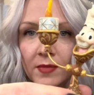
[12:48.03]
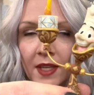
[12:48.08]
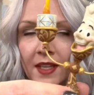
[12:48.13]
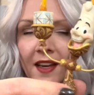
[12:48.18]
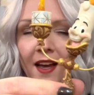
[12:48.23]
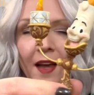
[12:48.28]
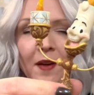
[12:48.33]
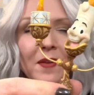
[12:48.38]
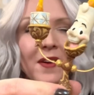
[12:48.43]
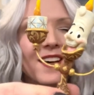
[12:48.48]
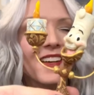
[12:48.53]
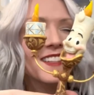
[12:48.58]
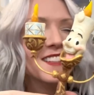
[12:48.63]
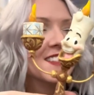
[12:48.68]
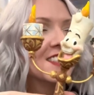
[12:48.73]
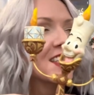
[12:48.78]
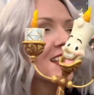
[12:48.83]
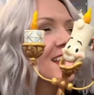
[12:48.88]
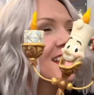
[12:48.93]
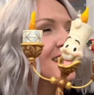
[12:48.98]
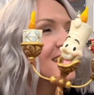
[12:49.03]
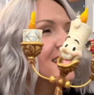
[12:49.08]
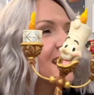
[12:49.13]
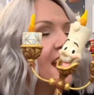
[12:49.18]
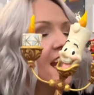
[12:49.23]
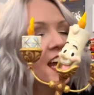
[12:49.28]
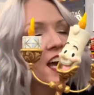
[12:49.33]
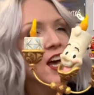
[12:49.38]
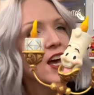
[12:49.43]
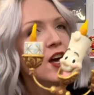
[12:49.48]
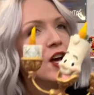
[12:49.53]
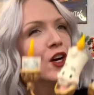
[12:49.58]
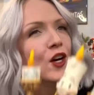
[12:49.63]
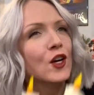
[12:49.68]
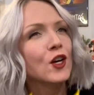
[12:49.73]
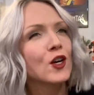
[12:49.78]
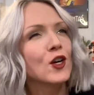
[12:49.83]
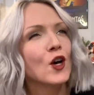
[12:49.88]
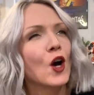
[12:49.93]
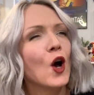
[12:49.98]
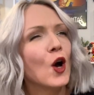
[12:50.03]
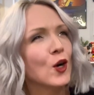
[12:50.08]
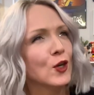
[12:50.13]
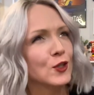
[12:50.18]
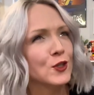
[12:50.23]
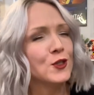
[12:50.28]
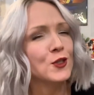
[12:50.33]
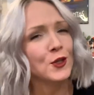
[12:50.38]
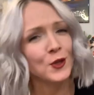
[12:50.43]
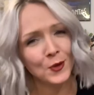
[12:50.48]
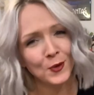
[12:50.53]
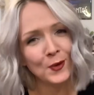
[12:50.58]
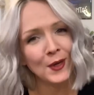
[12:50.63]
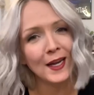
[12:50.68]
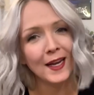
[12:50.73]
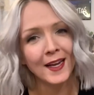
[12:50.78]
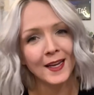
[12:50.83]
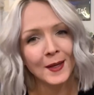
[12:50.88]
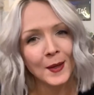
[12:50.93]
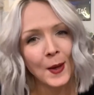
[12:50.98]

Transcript: I was gonna say, cartoony.